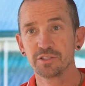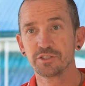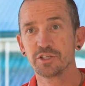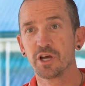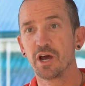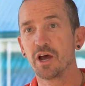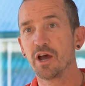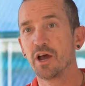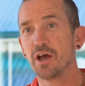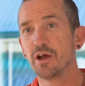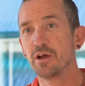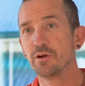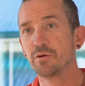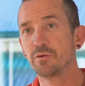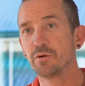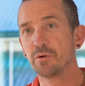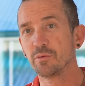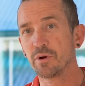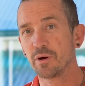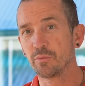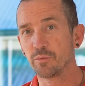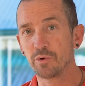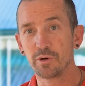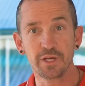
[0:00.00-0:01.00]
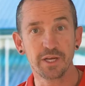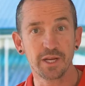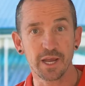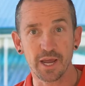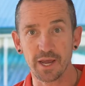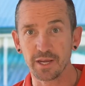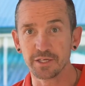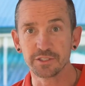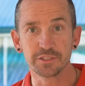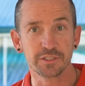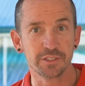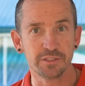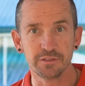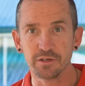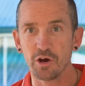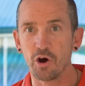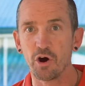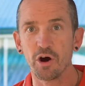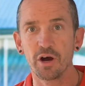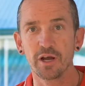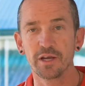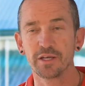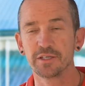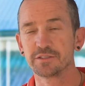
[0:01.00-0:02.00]
So we, as in
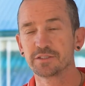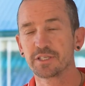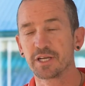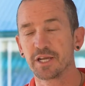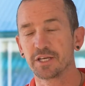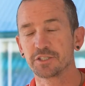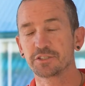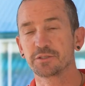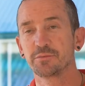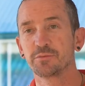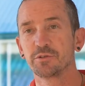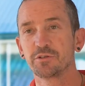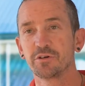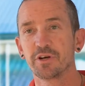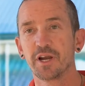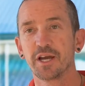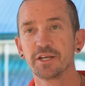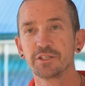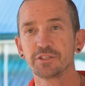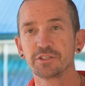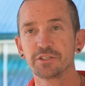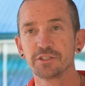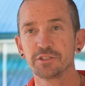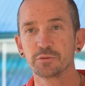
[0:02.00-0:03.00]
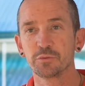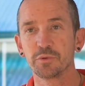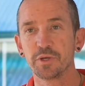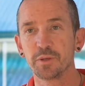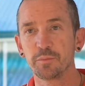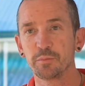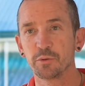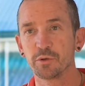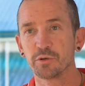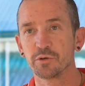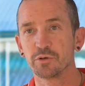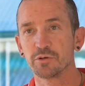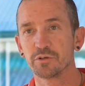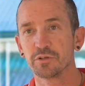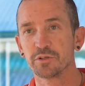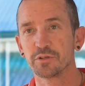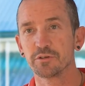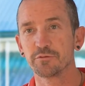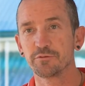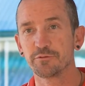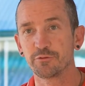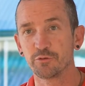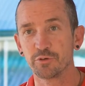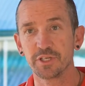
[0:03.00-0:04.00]
I had Custom Creations, we put all
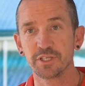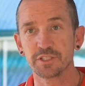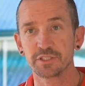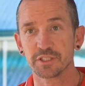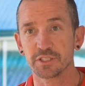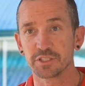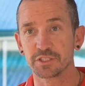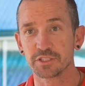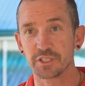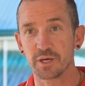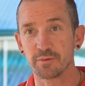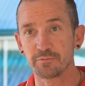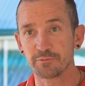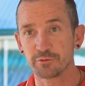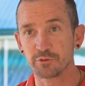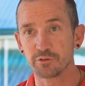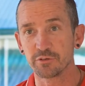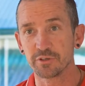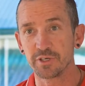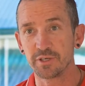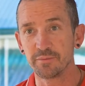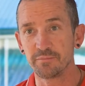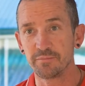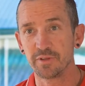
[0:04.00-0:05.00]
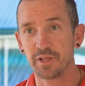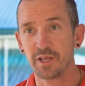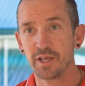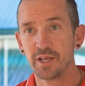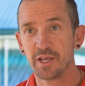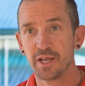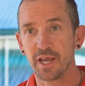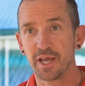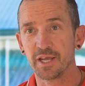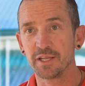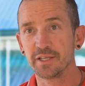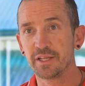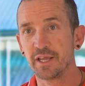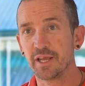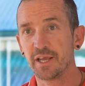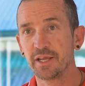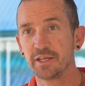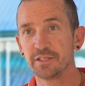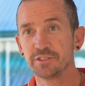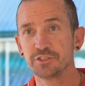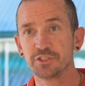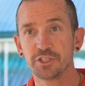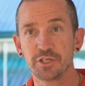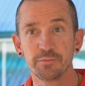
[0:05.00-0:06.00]
the footings and the subfloor in, and
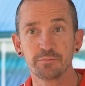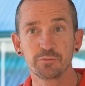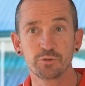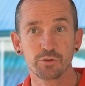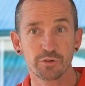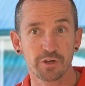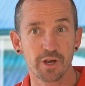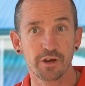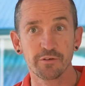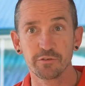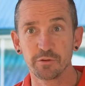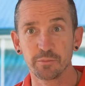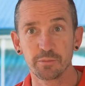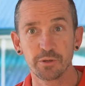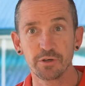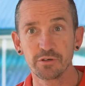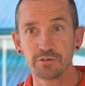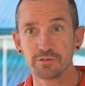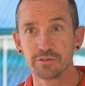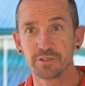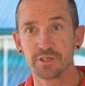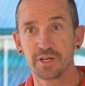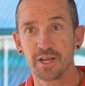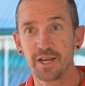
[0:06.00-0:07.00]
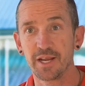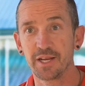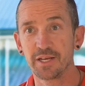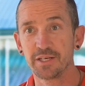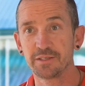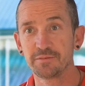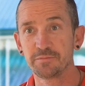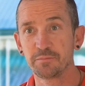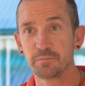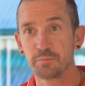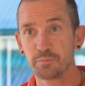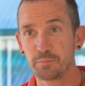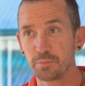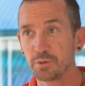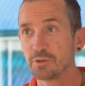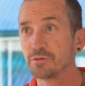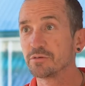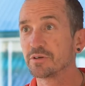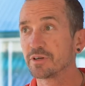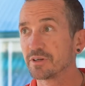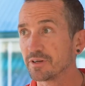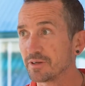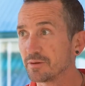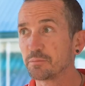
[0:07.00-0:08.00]
then Jim took over the build and
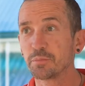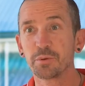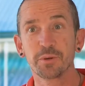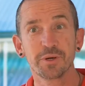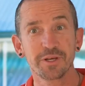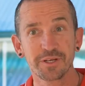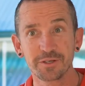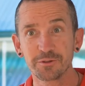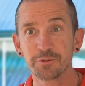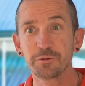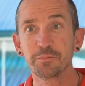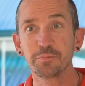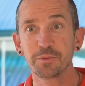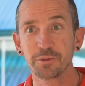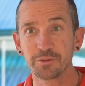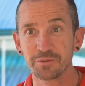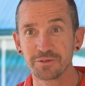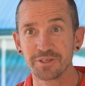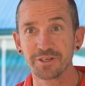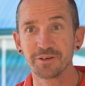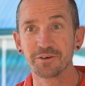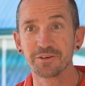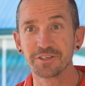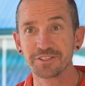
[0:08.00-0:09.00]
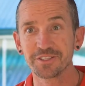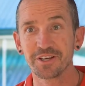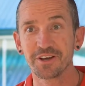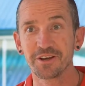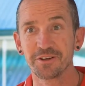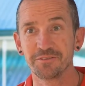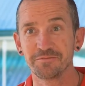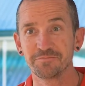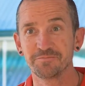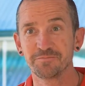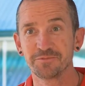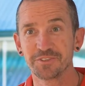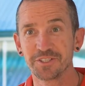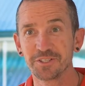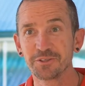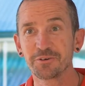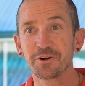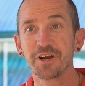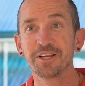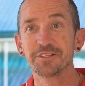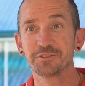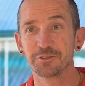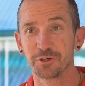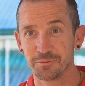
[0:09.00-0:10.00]
built a pretty good building on his own. Did a
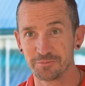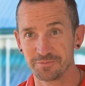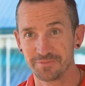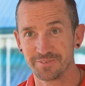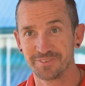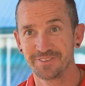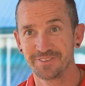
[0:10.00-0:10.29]
great job.